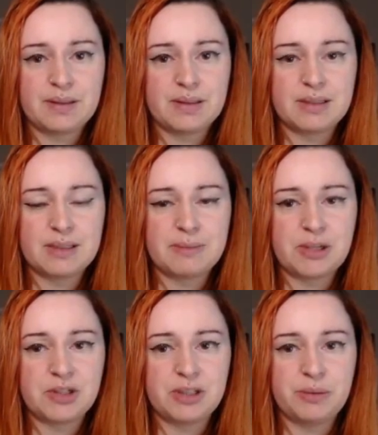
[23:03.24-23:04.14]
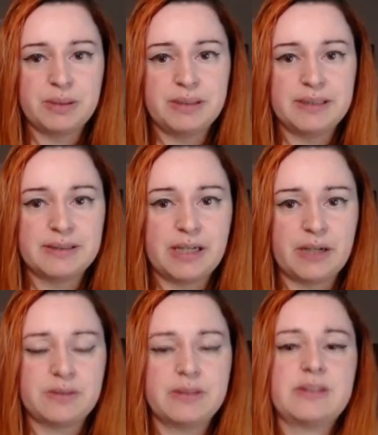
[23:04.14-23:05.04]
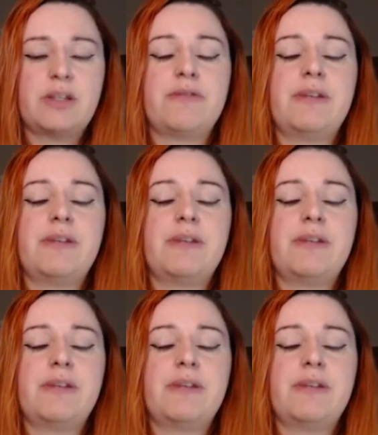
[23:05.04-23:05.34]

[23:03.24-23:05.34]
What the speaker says: Especially with discounted stuff.